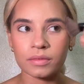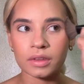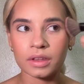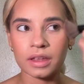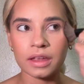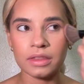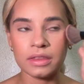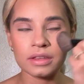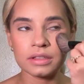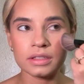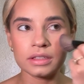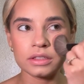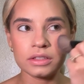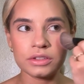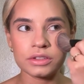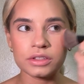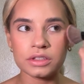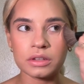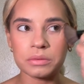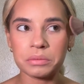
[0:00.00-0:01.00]
And this is
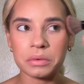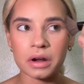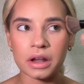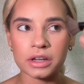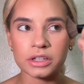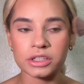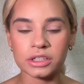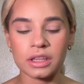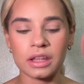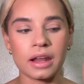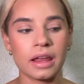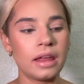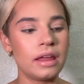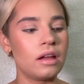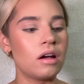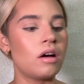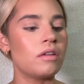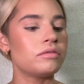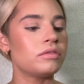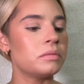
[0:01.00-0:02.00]
just a brush that I
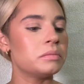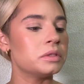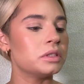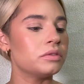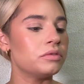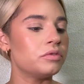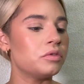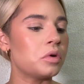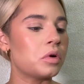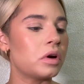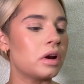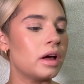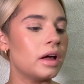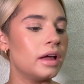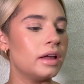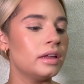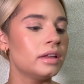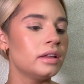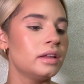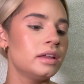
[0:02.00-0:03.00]
got from
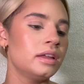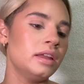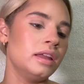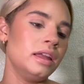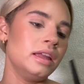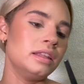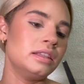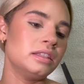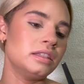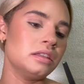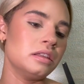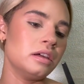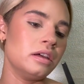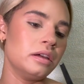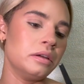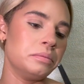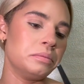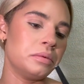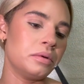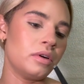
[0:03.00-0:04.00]
Sephora. It's
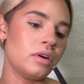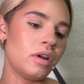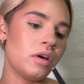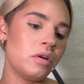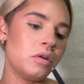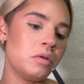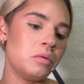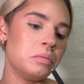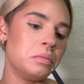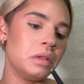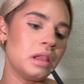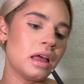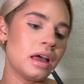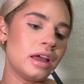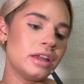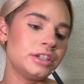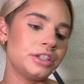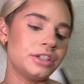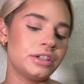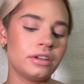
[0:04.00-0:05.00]
the Pro
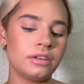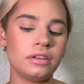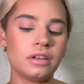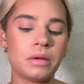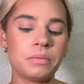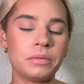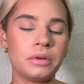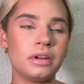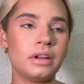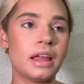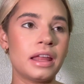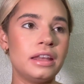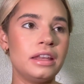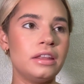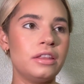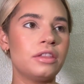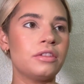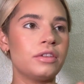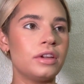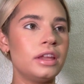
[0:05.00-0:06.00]
Blush number
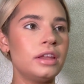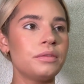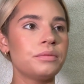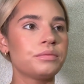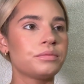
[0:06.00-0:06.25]
93.